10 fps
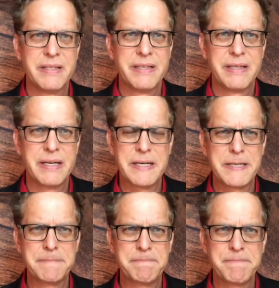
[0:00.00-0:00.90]

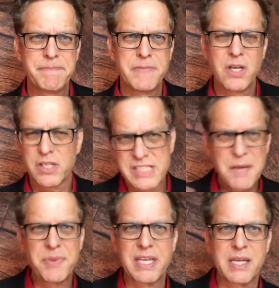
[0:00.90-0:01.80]
Because I'm
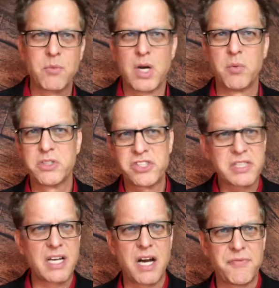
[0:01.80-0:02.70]
thinking, well, we'll just
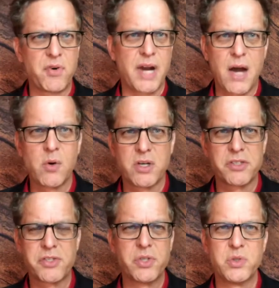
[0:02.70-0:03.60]
get off for an hour or
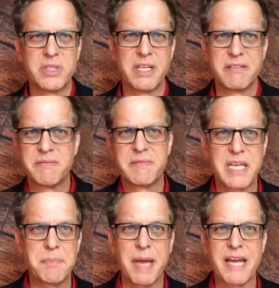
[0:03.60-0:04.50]
two and then
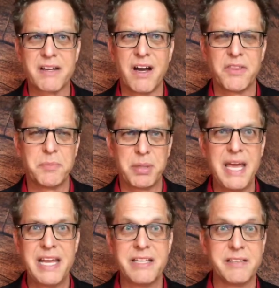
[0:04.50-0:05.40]
get back on the
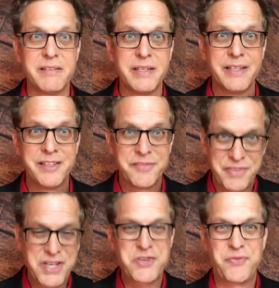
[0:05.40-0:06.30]
plane and
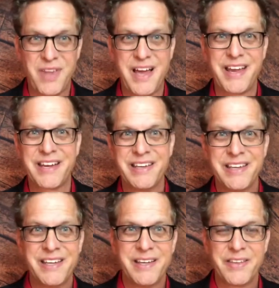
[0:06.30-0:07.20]
finish flying
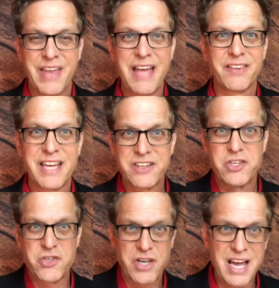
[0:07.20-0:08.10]
that leg to
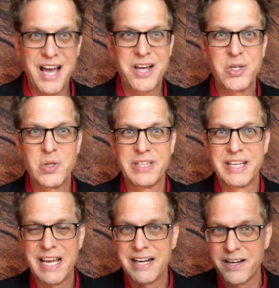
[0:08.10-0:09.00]
Chicago, and then
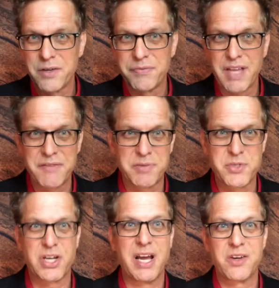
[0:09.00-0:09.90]
I had another flight from
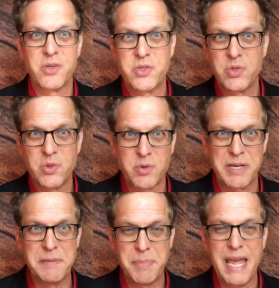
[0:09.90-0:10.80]
Chicago to
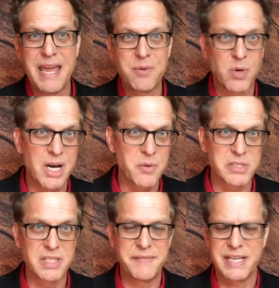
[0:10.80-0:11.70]
Green Bay, where I was
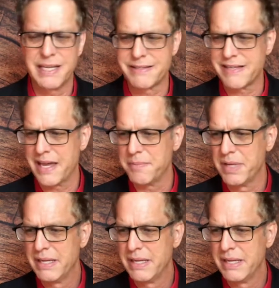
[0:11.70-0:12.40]
living at the time.